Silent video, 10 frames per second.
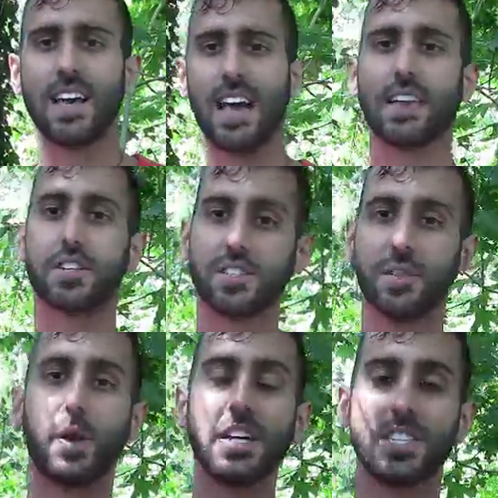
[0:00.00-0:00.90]
and there's a
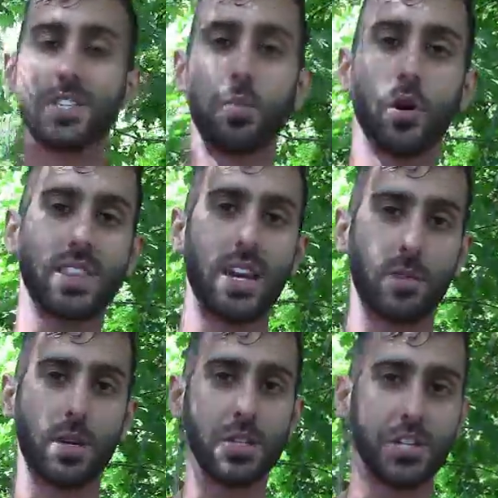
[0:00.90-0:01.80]
bunch in the book that I'm
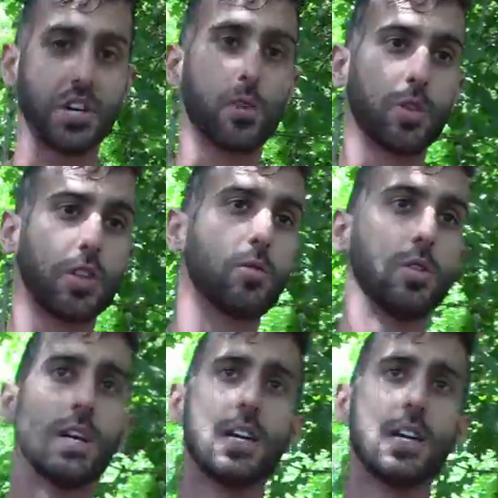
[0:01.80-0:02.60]
going to be sharing with you.